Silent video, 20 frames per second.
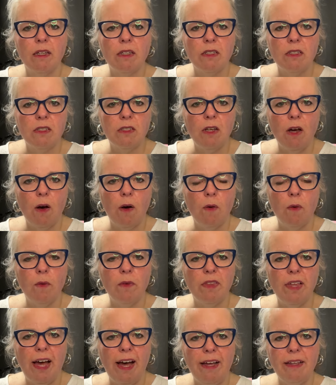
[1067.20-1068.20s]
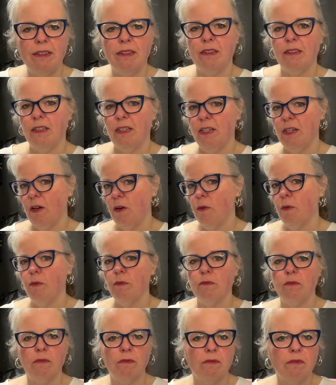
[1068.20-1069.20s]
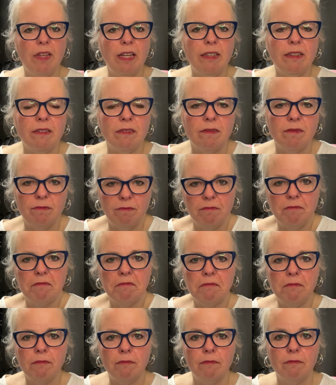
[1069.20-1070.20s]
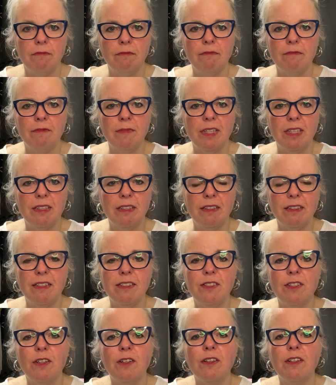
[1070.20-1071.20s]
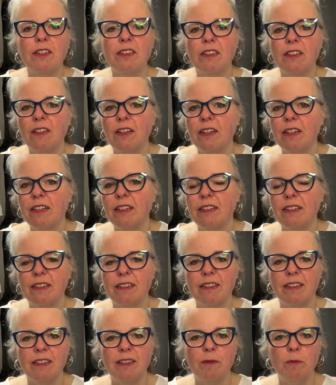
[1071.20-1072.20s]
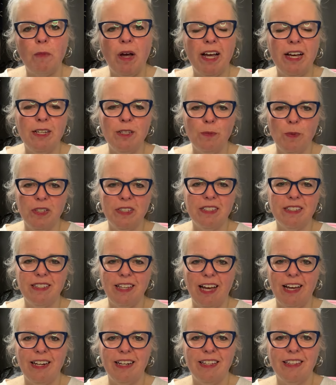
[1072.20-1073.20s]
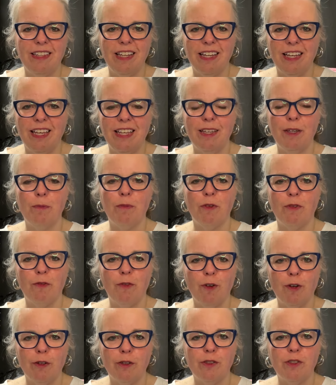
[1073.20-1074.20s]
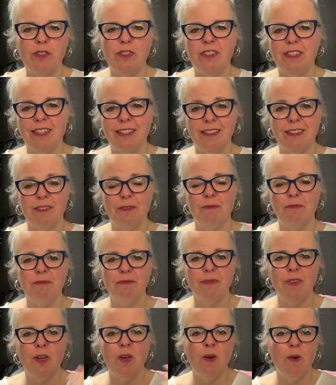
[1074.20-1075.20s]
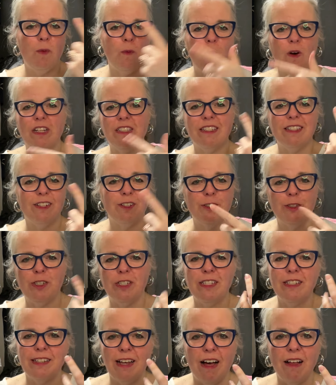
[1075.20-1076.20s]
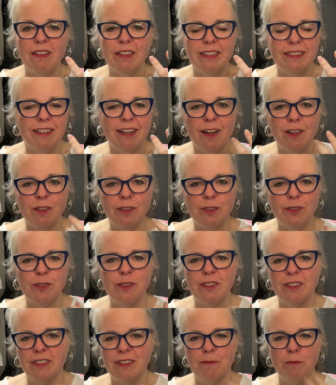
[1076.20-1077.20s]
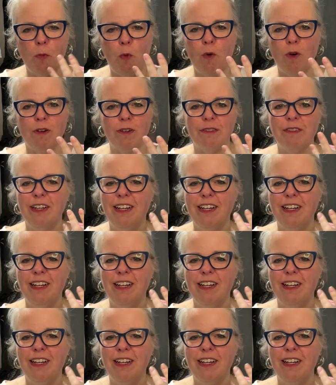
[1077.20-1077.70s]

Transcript: So that, you know, that is a good look. My husband decided that he prefers the ones that are just solid colors, more